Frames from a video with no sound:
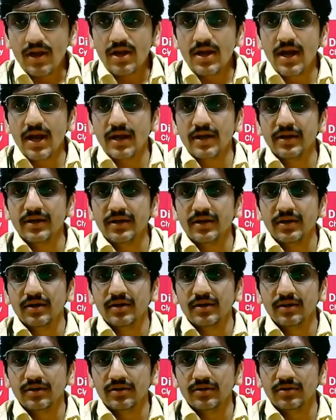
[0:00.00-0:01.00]
and
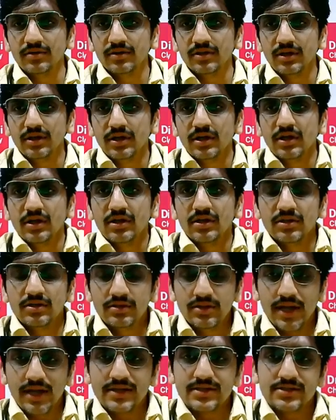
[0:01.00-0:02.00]

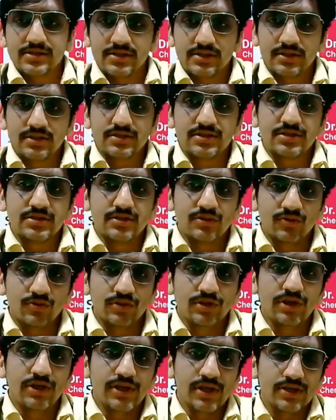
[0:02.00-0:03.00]
that's this is the
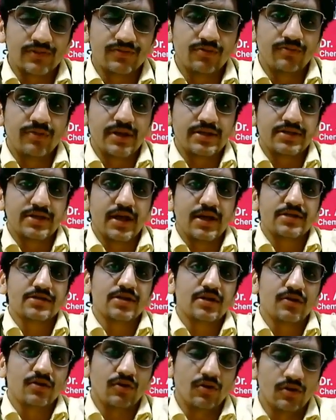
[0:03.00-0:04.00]
only test for breast
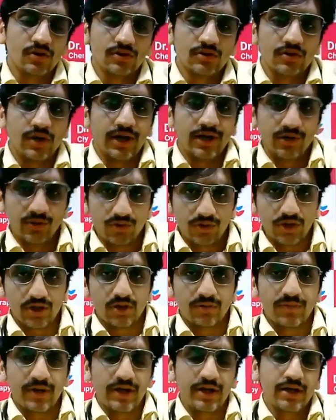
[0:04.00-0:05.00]
cancer. Although I do
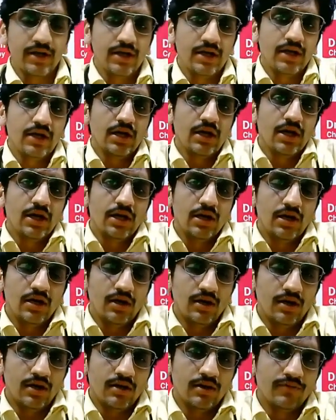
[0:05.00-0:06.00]
recommend
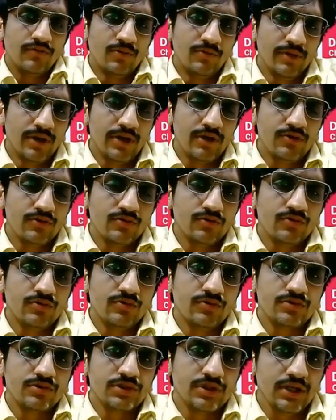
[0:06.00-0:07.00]
women
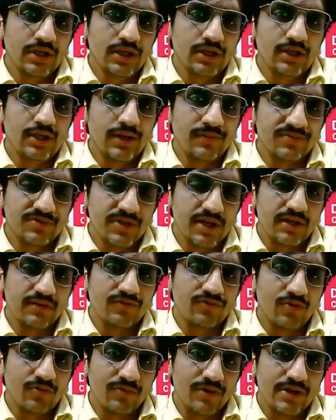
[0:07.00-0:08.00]
to screen
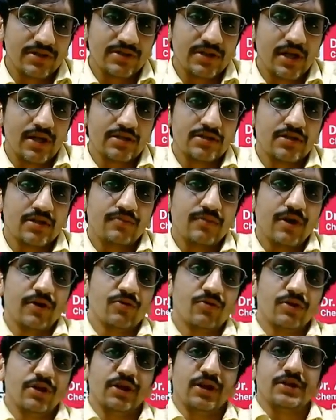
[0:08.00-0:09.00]
themselves for breast cancer by
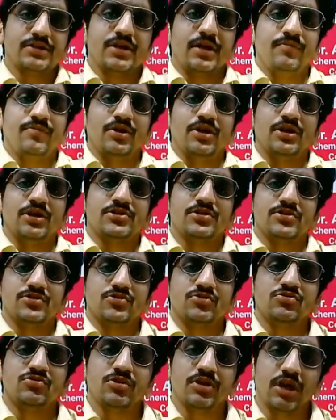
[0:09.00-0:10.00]
routine examination.
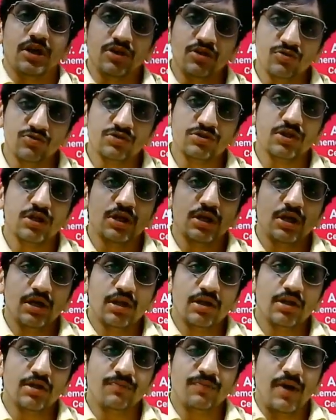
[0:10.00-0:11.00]
So you can use
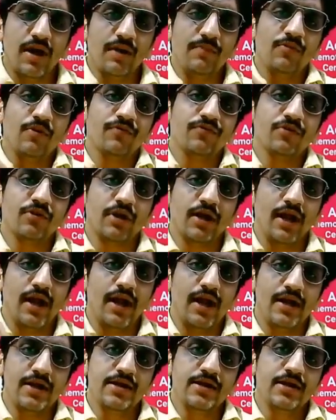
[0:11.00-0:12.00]
the palm of your
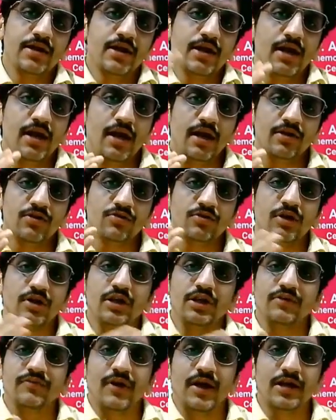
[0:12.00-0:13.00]
hand and you
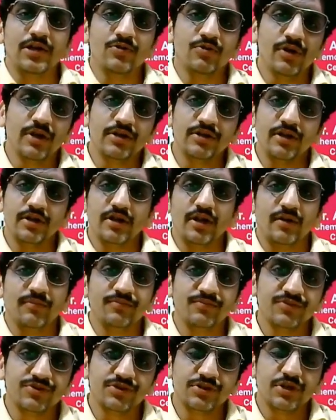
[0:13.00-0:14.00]
can evaluate the
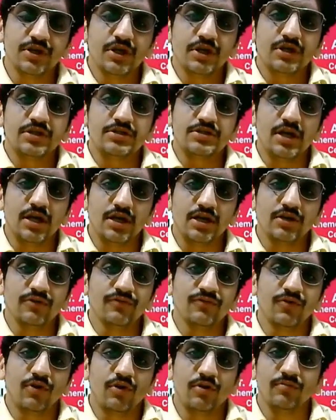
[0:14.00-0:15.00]
lumps
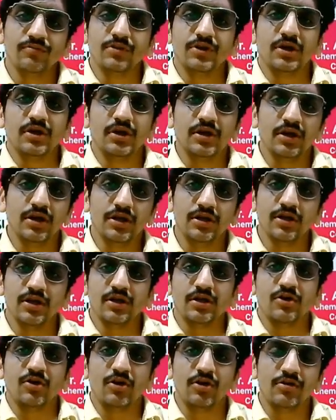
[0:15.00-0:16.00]
starting from the inner
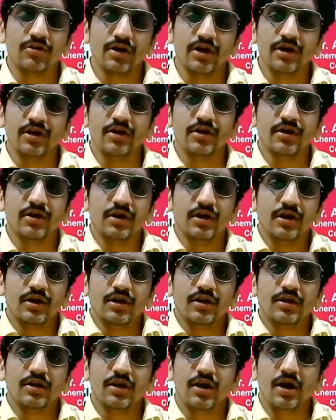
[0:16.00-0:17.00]
quadrant,
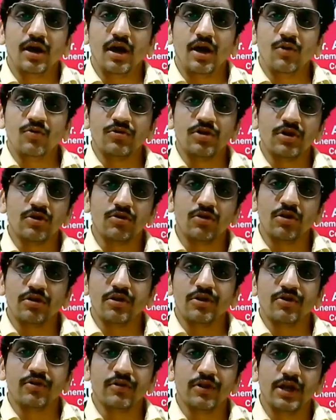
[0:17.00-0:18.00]
the outer
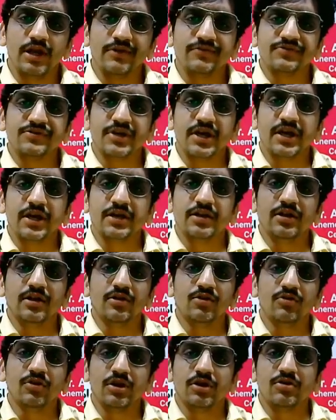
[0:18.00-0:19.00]
quadrant on the left side, the
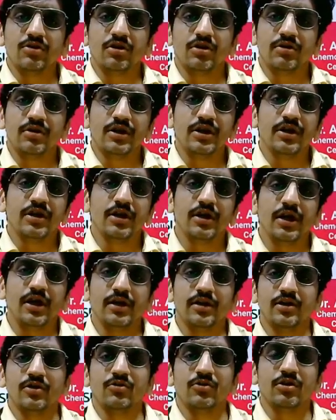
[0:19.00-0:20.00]
lower quadrant,
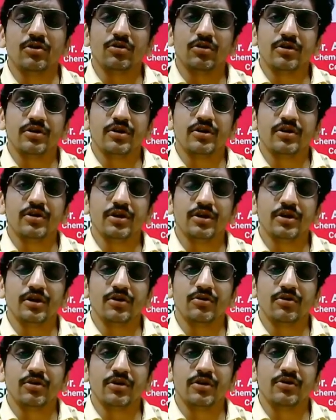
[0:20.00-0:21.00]
and the lower quadrant, inner
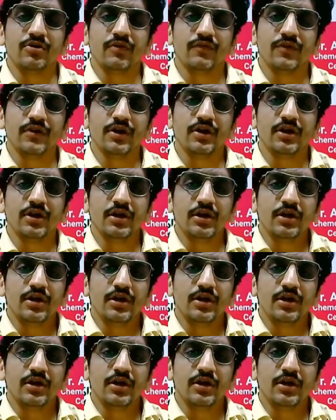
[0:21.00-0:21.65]
quadrant of the